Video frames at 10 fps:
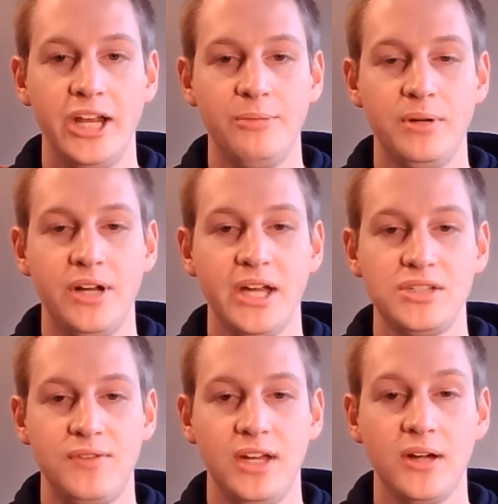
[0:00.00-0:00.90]
up your next
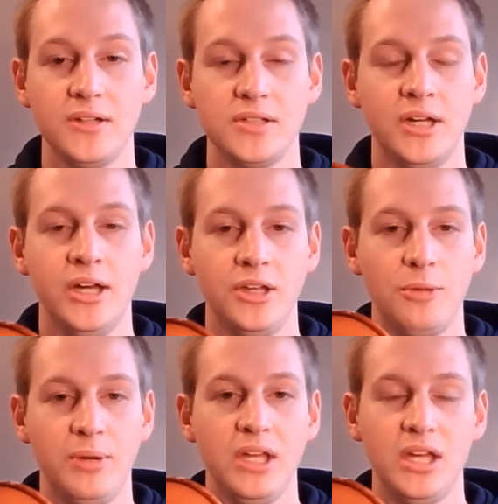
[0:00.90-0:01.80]
fingers, your
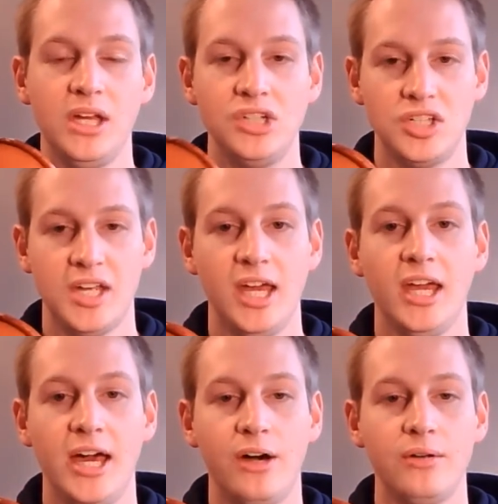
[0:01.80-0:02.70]
pinky can just hang
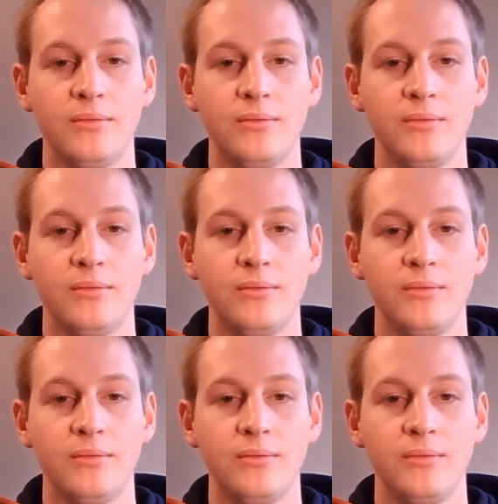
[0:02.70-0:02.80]
out.